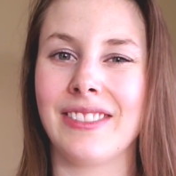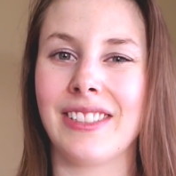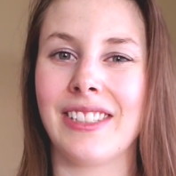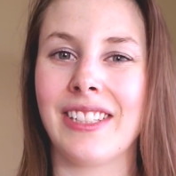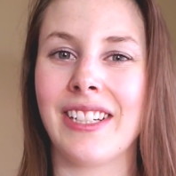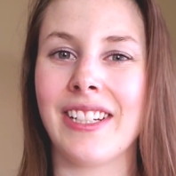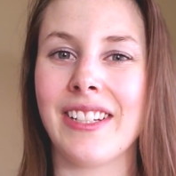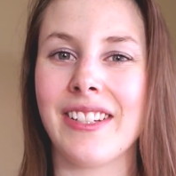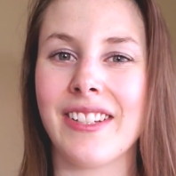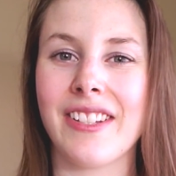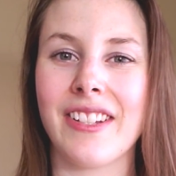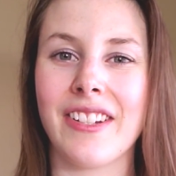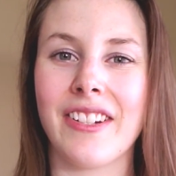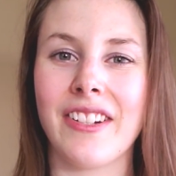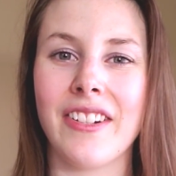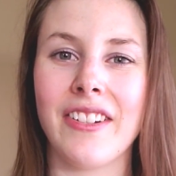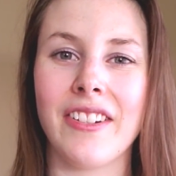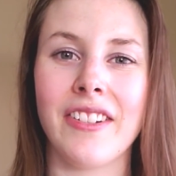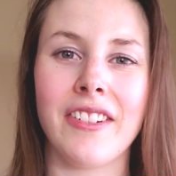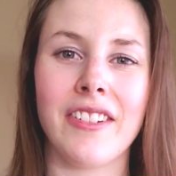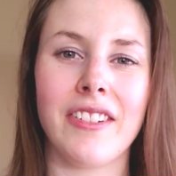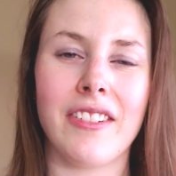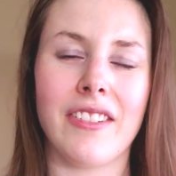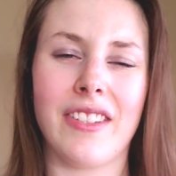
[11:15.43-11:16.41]

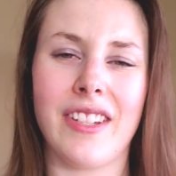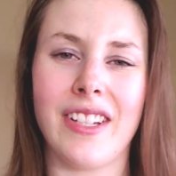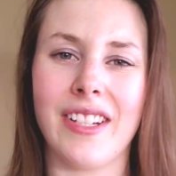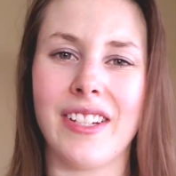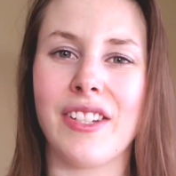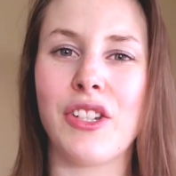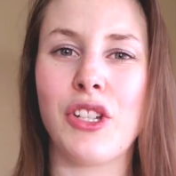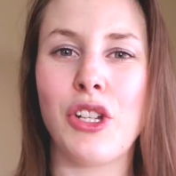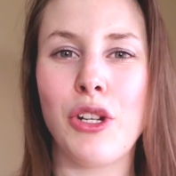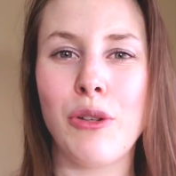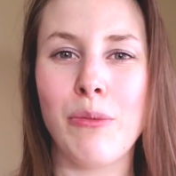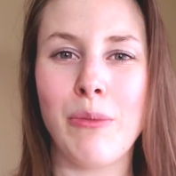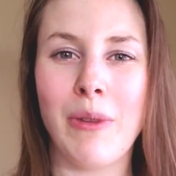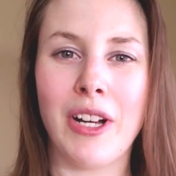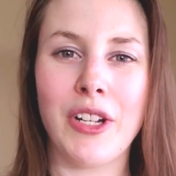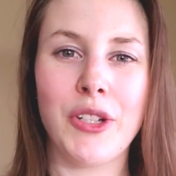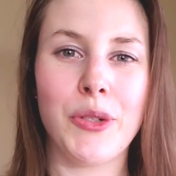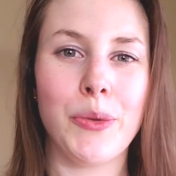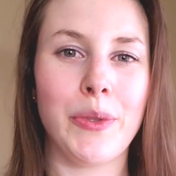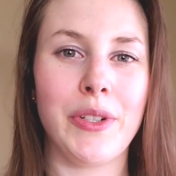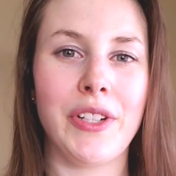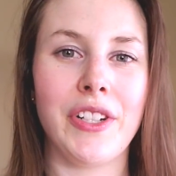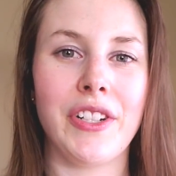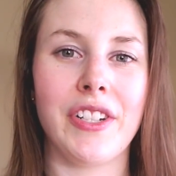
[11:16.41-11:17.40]
consider this too
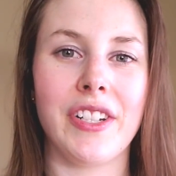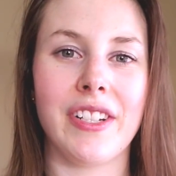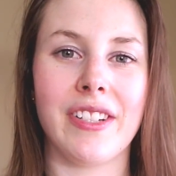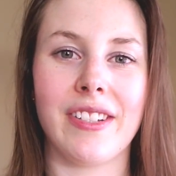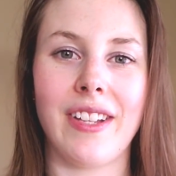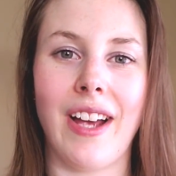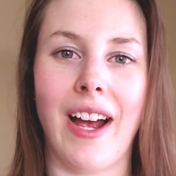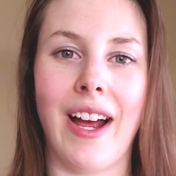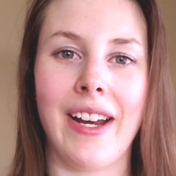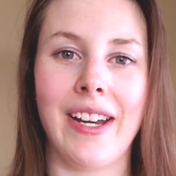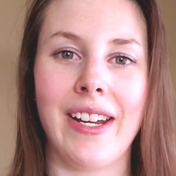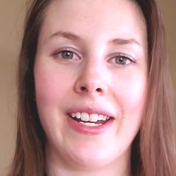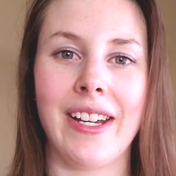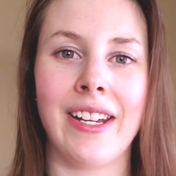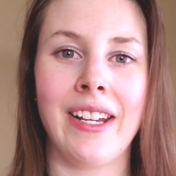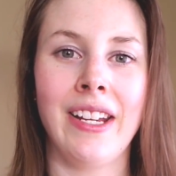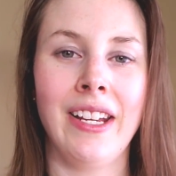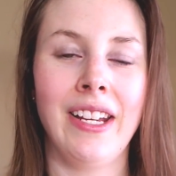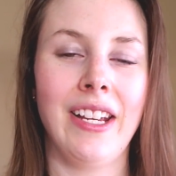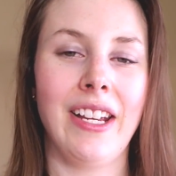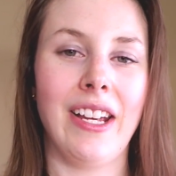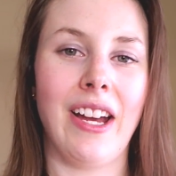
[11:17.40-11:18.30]
much when you're deciding